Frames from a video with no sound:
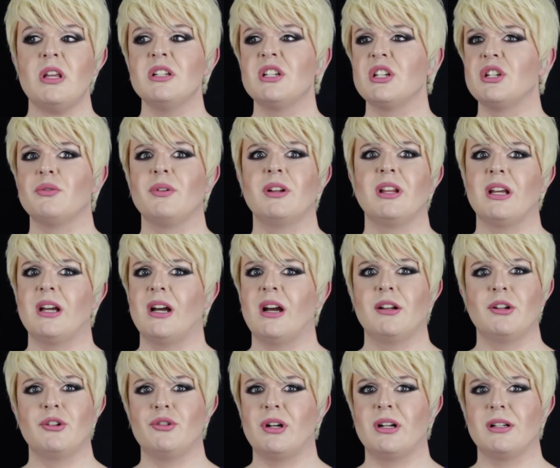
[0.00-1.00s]
I didn't do any
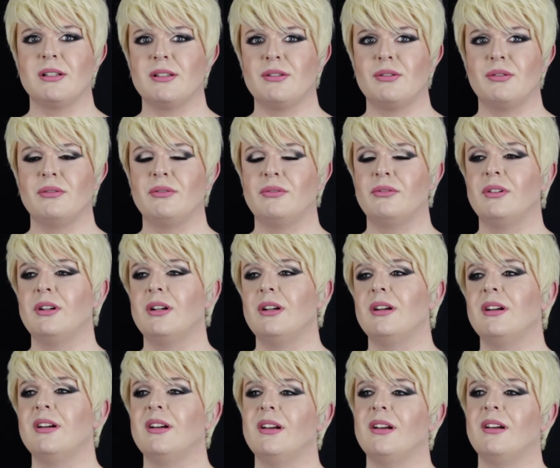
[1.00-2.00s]
kind of drag stuff.
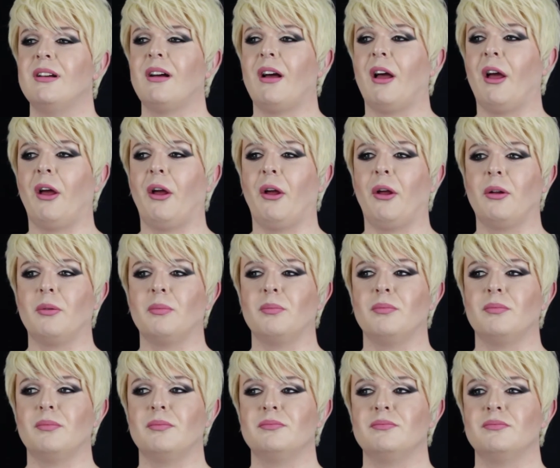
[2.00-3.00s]

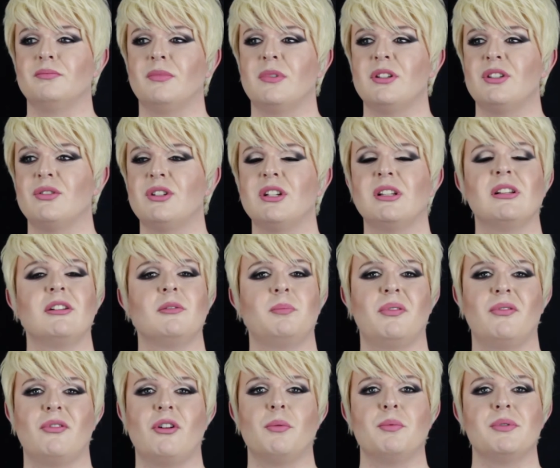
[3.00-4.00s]
So I did little
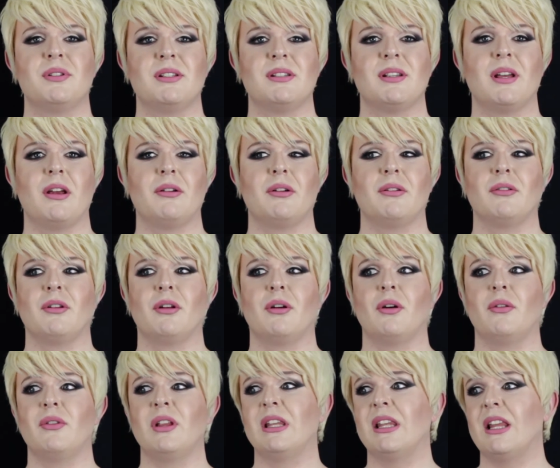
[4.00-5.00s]
performances here and
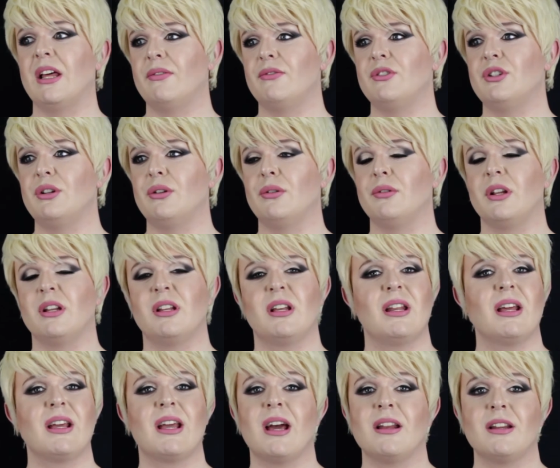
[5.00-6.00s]
there, and then left uni, and
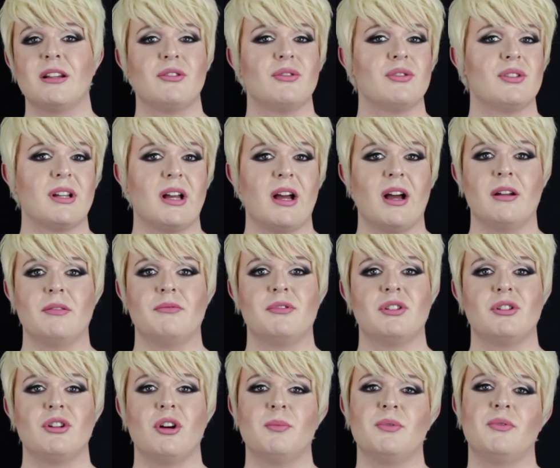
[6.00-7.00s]
then again it just kind of
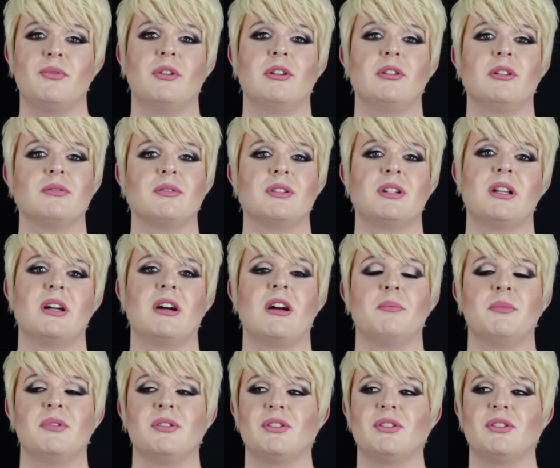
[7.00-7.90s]
stopped for a long time.